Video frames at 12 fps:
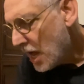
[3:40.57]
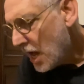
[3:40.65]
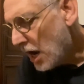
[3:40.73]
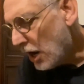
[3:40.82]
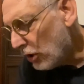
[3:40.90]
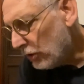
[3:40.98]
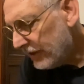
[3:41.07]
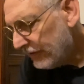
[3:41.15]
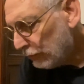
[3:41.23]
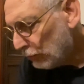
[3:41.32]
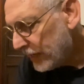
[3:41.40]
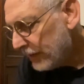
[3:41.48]
Oh, if
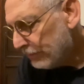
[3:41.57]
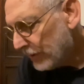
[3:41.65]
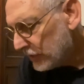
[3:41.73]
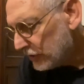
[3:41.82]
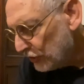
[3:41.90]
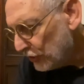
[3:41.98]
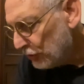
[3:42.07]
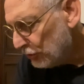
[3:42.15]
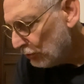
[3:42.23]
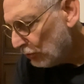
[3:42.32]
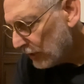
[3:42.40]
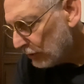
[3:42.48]
we but knew
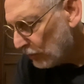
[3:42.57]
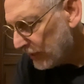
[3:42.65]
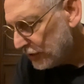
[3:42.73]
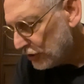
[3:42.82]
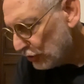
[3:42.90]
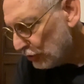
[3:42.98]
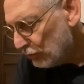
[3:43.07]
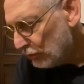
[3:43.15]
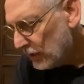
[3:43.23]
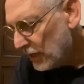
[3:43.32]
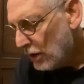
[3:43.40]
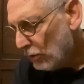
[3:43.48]
what we do
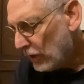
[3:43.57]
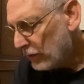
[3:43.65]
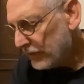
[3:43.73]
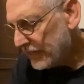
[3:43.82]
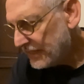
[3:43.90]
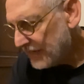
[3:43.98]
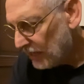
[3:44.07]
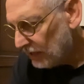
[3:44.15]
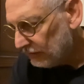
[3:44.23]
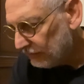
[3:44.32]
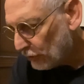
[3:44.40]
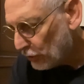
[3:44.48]
when we
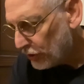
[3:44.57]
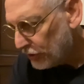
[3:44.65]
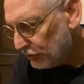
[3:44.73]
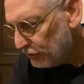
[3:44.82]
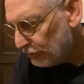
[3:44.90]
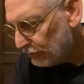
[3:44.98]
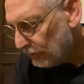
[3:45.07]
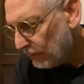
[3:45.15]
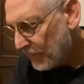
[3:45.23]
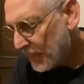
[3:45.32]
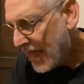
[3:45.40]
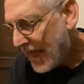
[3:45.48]
delve or hew,
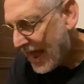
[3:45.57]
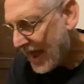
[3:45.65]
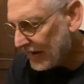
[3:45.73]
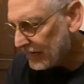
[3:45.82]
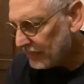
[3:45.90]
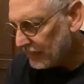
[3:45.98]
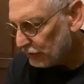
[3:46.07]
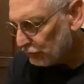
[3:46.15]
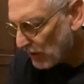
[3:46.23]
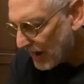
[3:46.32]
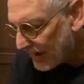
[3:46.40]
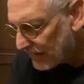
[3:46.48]
hack and
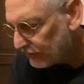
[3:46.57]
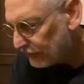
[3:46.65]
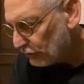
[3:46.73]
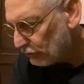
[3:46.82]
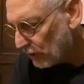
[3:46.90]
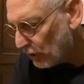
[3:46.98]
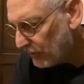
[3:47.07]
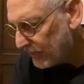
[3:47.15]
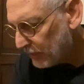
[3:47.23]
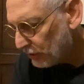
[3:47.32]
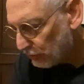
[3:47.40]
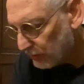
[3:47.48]
rack the
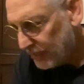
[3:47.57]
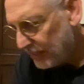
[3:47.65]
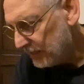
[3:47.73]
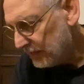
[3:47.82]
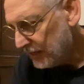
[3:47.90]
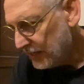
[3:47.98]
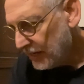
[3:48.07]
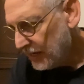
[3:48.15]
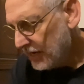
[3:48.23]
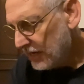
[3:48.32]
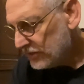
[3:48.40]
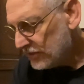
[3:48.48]
growing green,
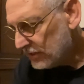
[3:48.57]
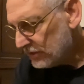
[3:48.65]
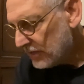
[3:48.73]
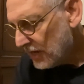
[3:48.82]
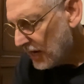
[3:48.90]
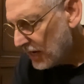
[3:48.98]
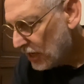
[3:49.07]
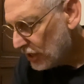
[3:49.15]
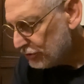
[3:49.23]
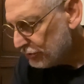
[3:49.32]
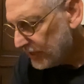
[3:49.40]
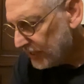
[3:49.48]
since
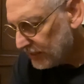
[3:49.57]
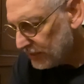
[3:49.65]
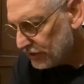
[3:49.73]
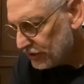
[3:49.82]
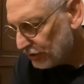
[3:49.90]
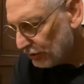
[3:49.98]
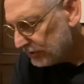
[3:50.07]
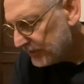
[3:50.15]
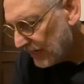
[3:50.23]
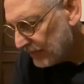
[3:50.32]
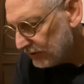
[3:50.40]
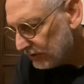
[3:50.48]
country is so
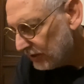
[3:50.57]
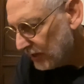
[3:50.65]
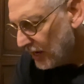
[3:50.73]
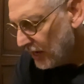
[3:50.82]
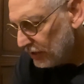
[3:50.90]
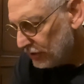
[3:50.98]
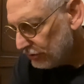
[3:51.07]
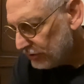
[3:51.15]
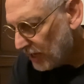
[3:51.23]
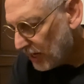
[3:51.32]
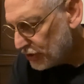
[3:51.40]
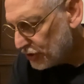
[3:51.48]
tender, to
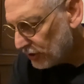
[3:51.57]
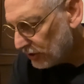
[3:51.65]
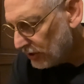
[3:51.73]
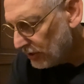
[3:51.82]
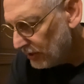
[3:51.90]
touch her